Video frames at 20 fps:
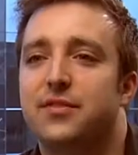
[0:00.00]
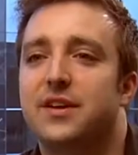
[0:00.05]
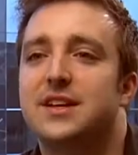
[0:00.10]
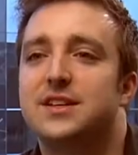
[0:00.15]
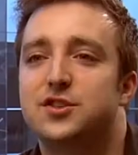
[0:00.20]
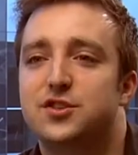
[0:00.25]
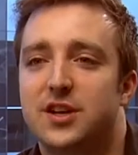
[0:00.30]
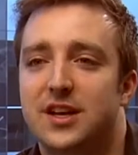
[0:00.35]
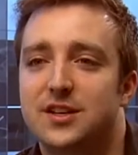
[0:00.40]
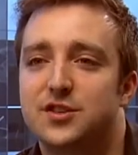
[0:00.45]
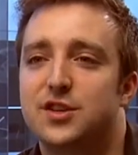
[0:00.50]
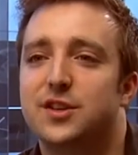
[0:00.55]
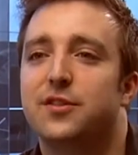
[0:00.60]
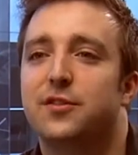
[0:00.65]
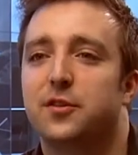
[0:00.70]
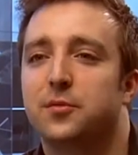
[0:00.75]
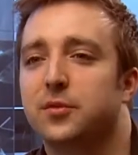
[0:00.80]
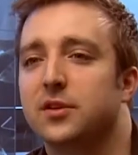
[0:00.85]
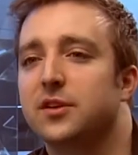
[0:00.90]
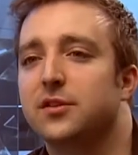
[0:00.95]
phase-changing
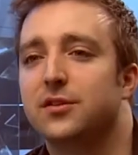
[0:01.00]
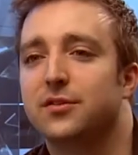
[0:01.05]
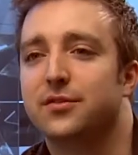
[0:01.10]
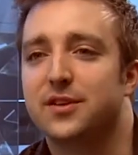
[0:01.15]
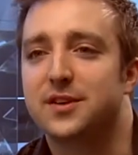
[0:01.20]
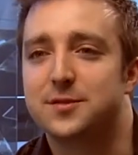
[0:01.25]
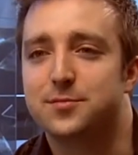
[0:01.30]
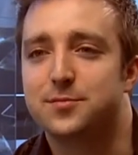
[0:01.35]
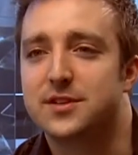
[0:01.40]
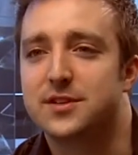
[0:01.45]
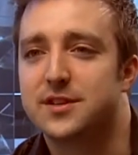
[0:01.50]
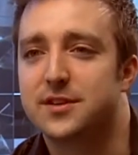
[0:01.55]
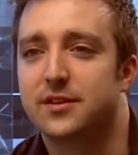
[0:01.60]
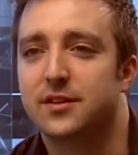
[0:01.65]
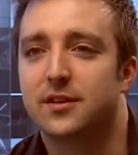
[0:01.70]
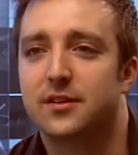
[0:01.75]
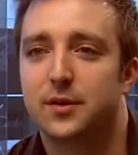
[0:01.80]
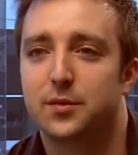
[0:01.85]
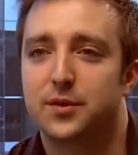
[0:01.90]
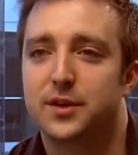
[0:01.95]
thermal interface
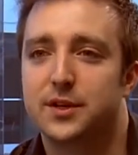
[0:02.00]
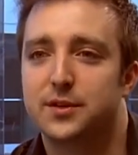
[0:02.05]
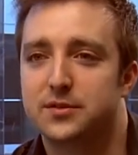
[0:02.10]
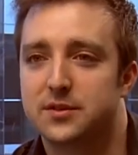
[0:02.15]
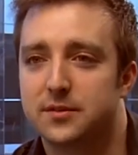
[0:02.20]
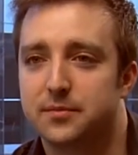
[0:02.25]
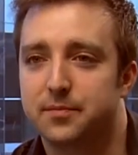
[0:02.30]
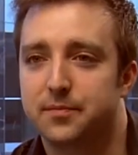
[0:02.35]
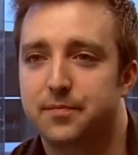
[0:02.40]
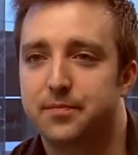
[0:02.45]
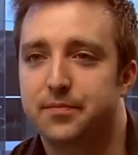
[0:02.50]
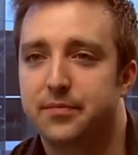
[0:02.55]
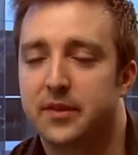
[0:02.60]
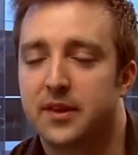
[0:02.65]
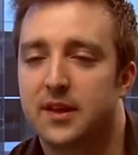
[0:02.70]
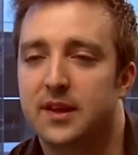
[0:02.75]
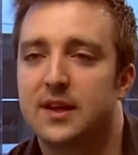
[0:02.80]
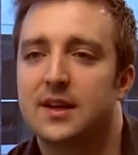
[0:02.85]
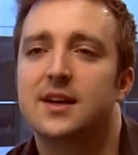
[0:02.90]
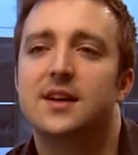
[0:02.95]
material that we're using.
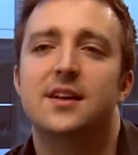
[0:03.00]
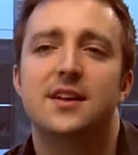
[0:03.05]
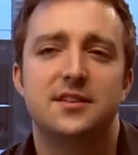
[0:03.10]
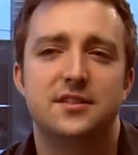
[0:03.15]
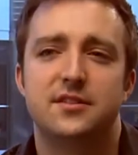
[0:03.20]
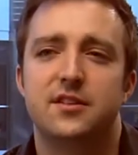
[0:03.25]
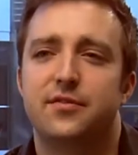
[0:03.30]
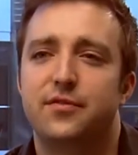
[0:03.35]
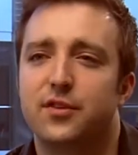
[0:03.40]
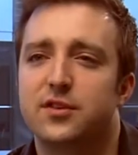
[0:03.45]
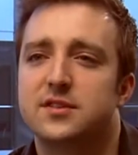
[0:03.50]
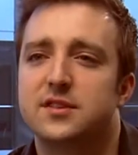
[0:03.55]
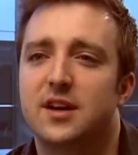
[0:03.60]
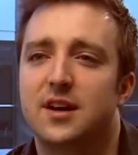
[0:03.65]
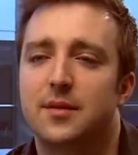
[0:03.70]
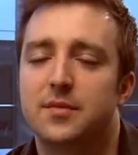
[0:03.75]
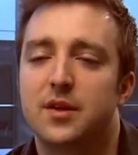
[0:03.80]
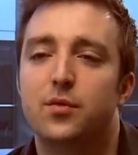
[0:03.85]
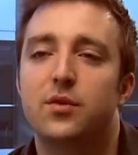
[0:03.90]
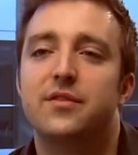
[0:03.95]
This is the first
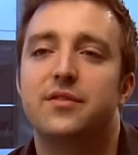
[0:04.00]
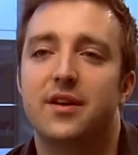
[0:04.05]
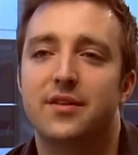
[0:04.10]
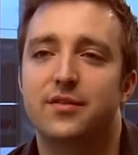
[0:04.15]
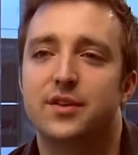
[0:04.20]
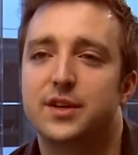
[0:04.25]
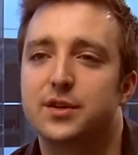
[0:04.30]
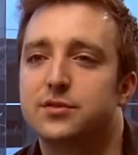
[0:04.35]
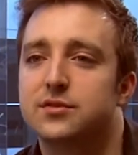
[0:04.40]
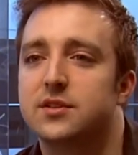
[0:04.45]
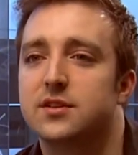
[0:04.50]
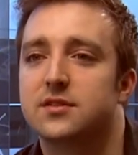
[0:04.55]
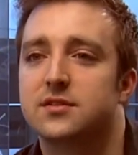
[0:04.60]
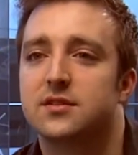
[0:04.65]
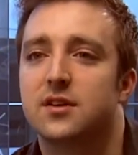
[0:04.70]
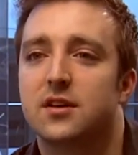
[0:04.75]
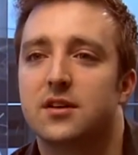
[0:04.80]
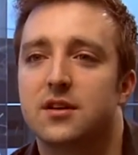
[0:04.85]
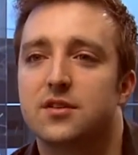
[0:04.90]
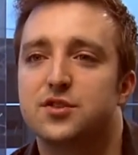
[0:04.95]
time that we've ever used this
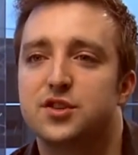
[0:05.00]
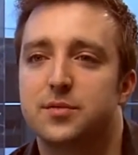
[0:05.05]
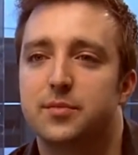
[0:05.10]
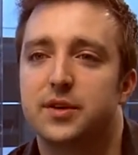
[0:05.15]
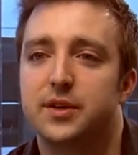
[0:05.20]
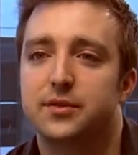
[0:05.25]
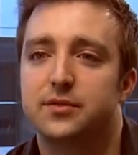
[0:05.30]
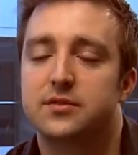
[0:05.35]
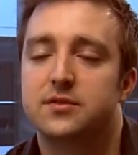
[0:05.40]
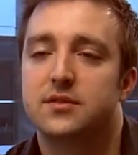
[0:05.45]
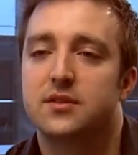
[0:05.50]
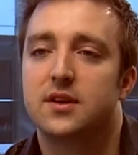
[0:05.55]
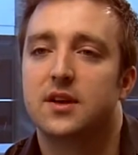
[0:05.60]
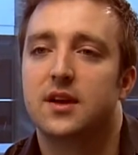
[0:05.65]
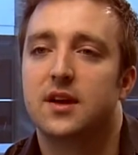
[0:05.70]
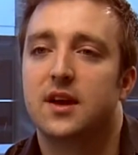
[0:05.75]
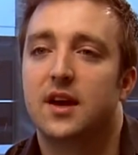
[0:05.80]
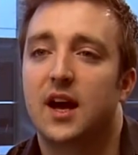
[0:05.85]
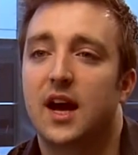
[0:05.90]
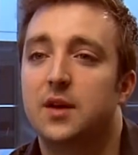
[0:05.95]
on our GPUs,
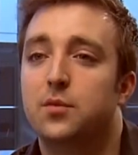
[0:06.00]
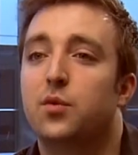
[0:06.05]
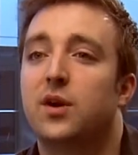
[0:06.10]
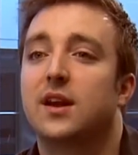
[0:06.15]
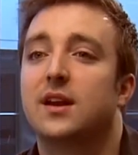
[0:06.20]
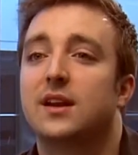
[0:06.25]
and what